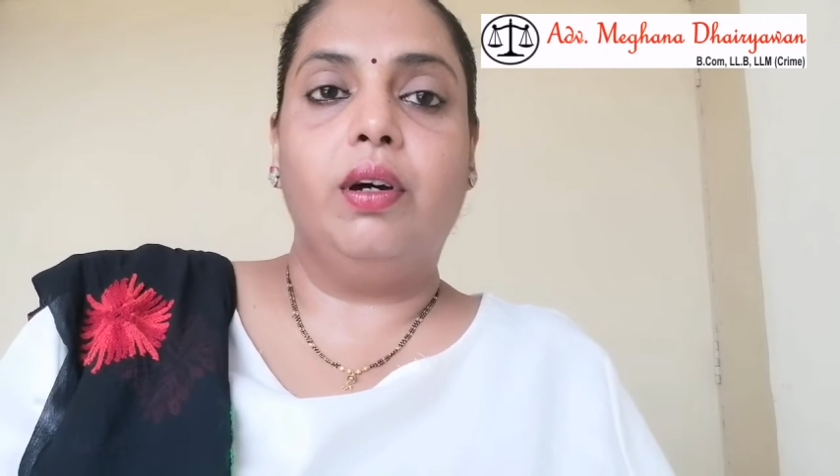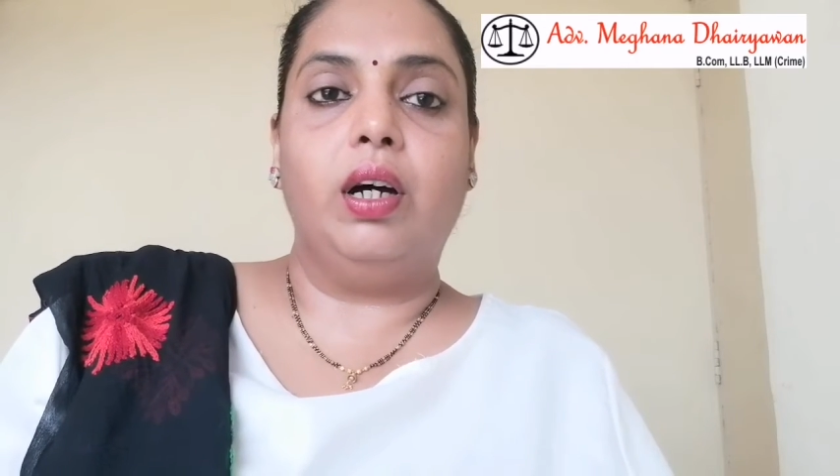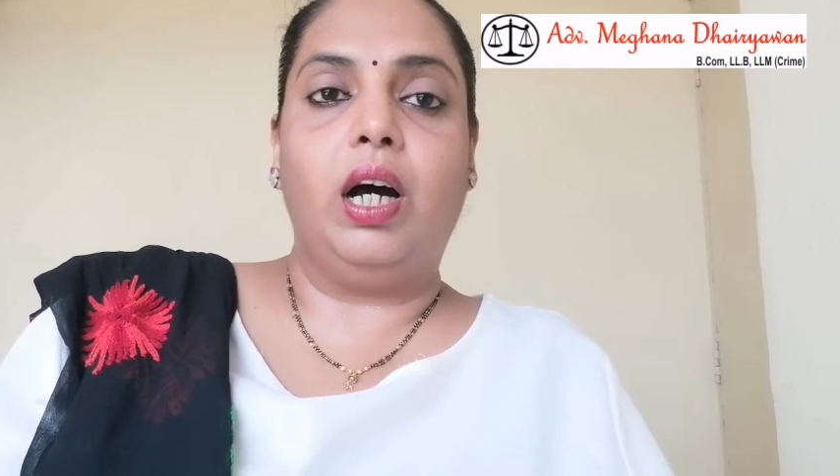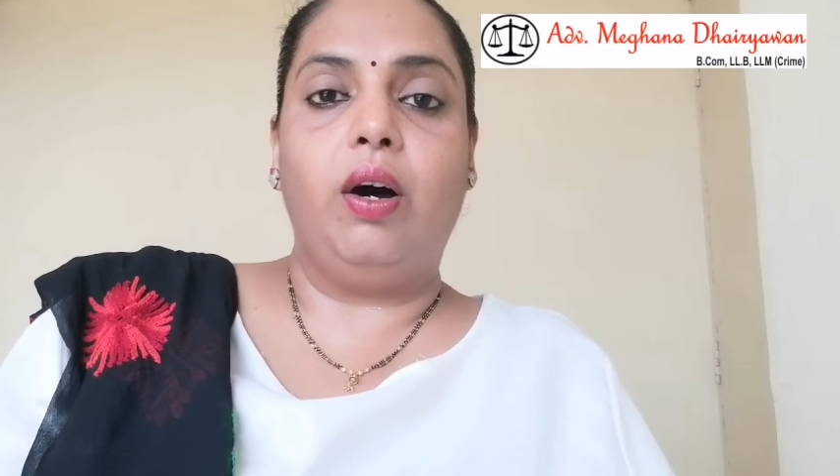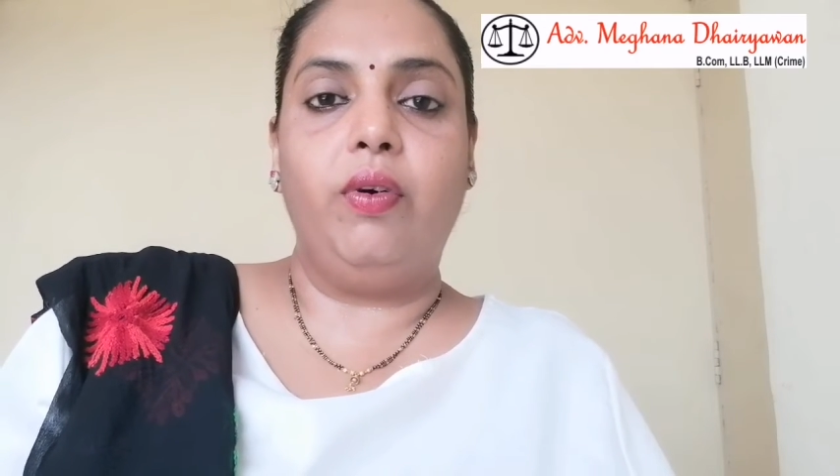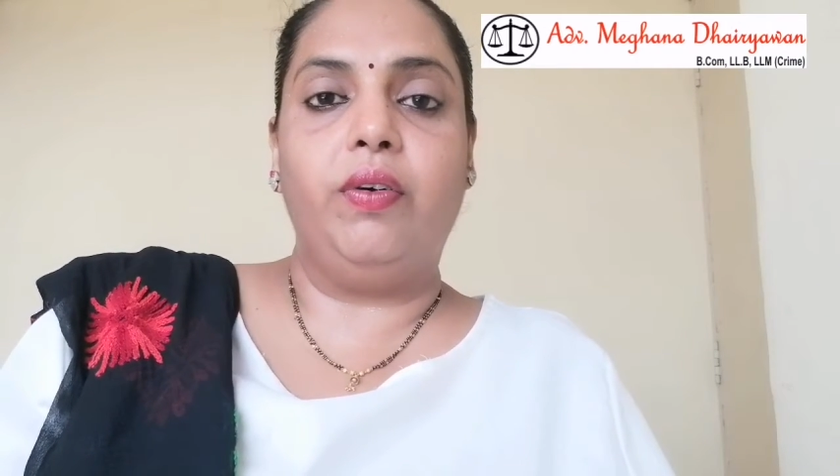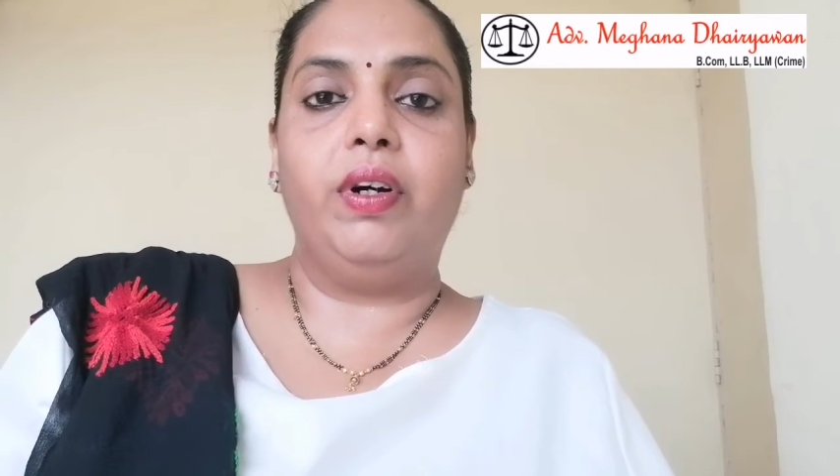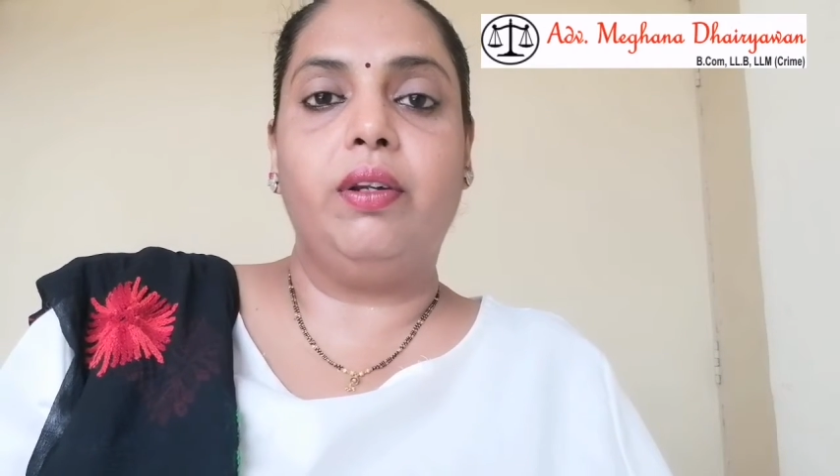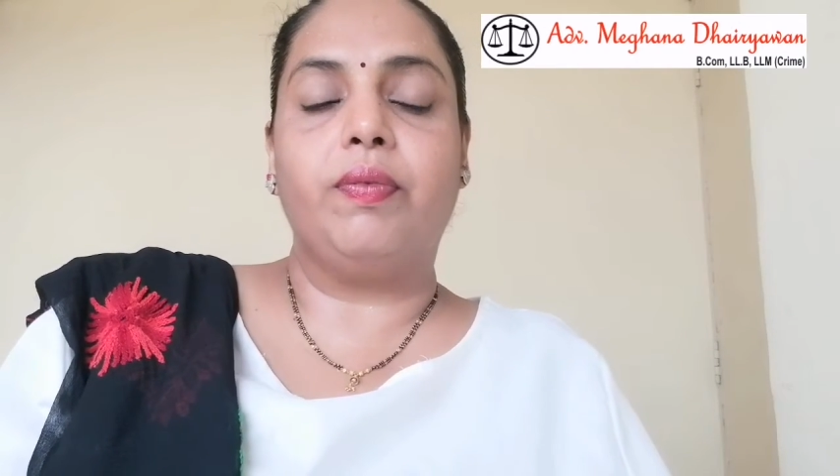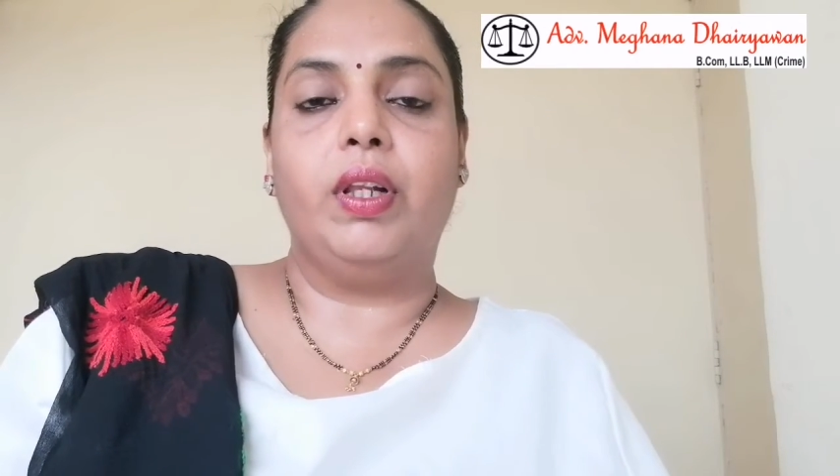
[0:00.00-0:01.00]

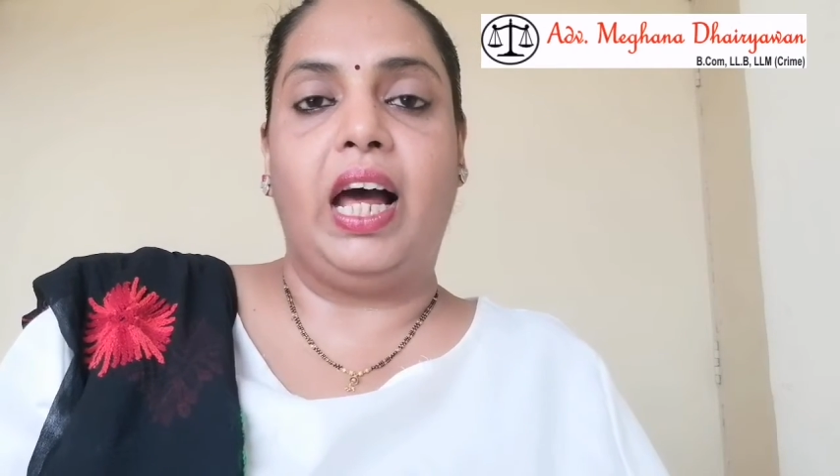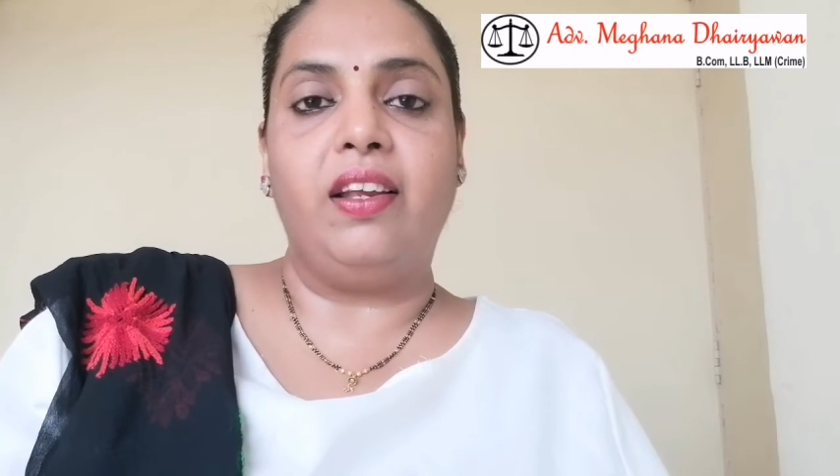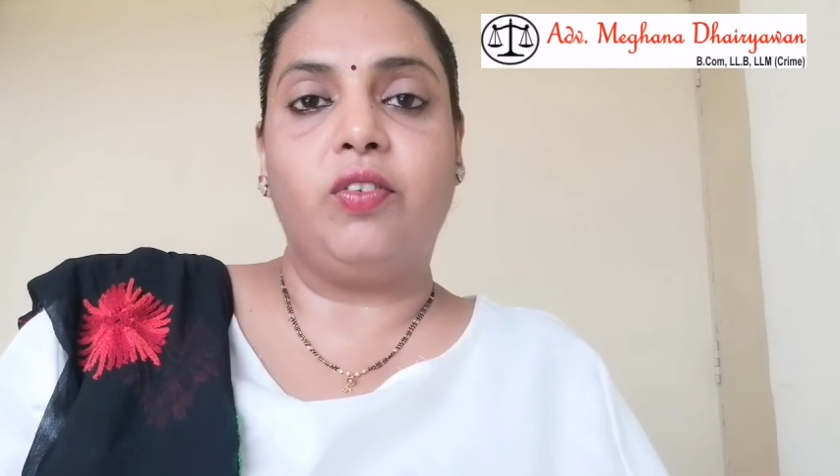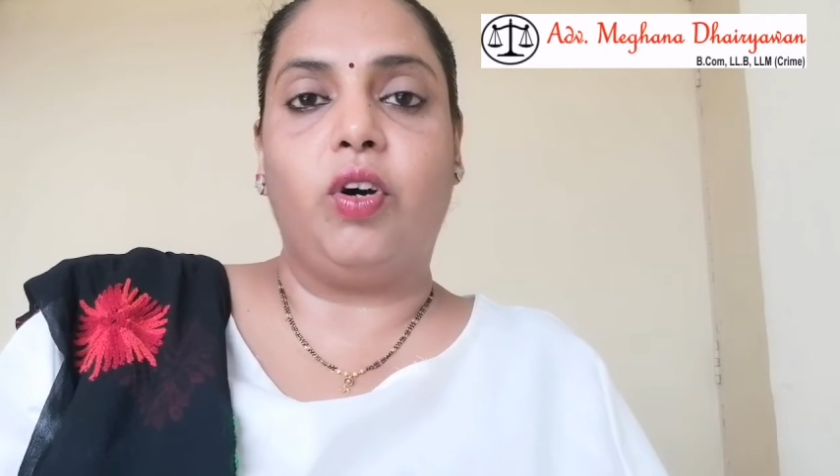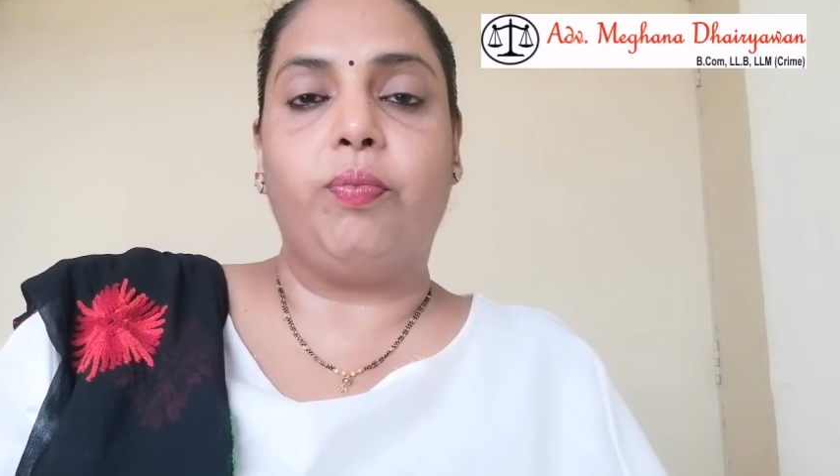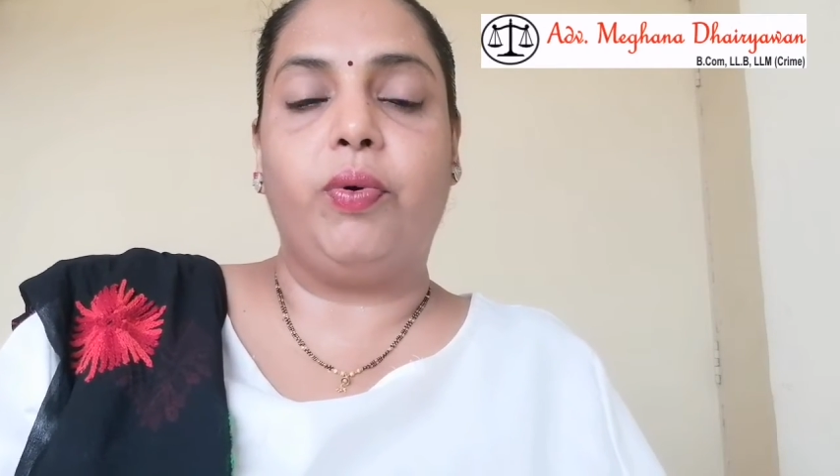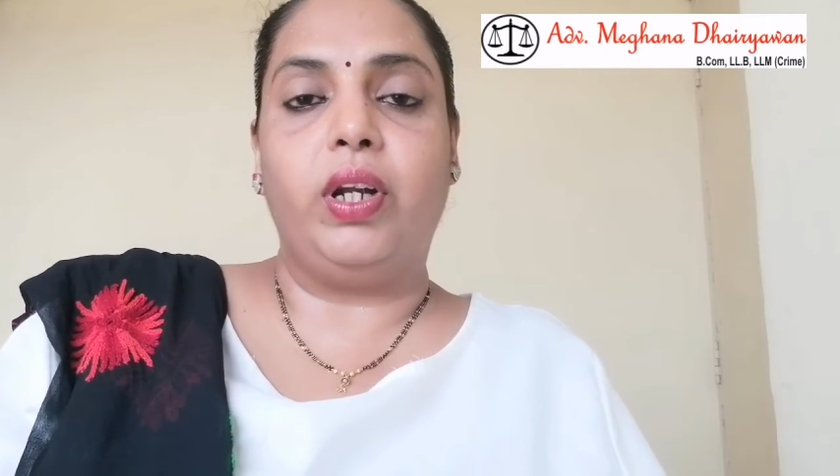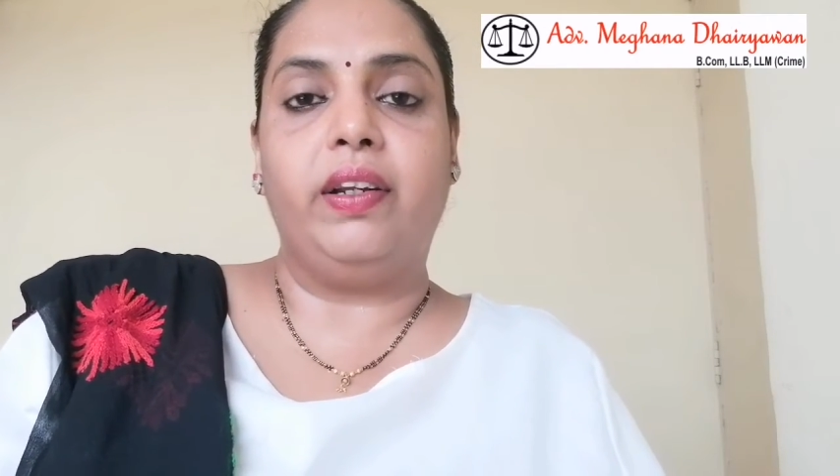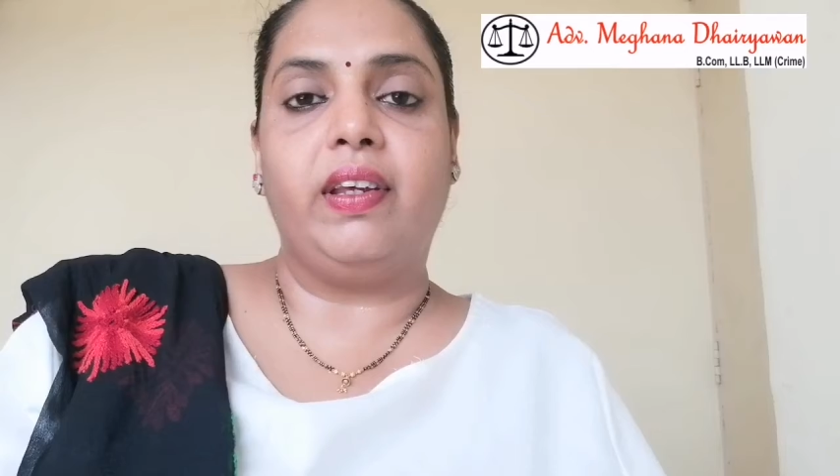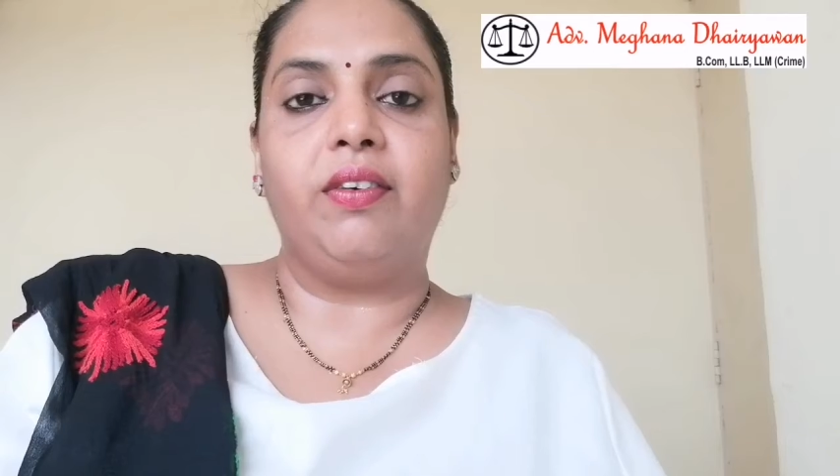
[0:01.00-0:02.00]
however, large corporates